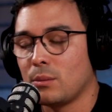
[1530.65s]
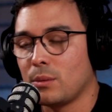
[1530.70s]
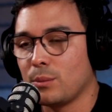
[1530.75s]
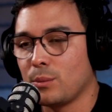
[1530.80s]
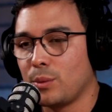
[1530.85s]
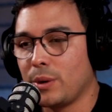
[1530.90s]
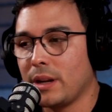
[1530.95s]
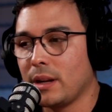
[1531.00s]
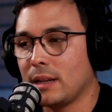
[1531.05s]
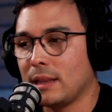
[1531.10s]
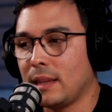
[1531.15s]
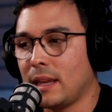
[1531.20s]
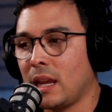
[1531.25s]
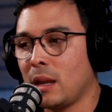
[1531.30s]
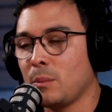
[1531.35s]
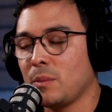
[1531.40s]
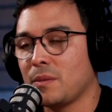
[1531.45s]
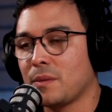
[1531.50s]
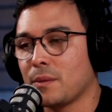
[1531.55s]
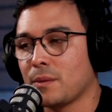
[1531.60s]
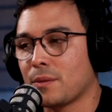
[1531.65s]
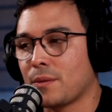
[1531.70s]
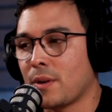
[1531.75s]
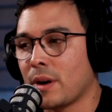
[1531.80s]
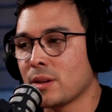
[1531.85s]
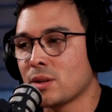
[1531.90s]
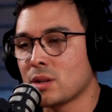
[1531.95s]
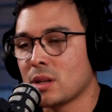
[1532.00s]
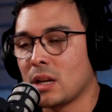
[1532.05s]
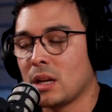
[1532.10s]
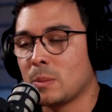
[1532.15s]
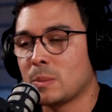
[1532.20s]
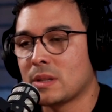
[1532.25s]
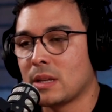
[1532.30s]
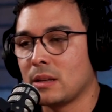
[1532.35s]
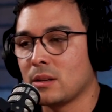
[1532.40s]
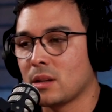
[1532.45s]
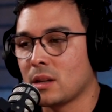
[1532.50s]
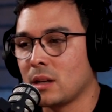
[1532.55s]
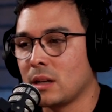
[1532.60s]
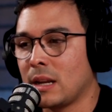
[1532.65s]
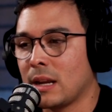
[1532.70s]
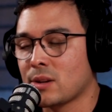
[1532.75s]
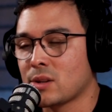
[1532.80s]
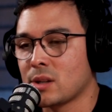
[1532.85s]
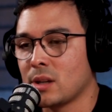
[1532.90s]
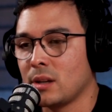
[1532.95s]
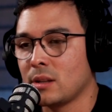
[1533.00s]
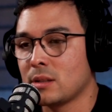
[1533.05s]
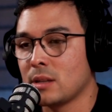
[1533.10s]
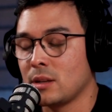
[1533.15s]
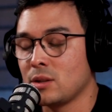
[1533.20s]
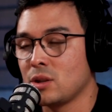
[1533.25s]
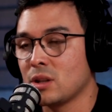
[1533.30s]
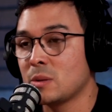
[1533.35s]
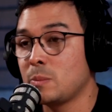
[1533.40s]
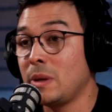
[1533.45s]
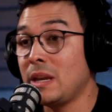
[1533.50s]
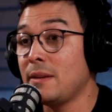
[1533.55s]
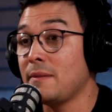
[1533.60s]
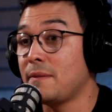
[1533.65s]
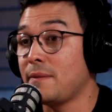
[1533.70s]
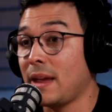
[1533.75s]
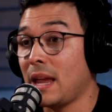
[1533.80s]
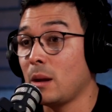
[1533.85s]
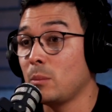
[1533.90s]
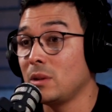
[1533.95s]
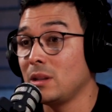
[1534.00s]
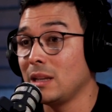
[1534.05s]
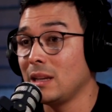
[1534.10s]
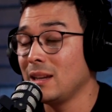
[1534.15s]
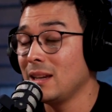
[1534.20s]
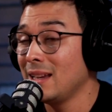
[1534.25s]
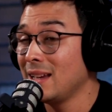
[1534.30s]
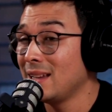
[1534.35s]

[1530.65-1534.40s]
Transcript: reclaim friendships and connections and just being family.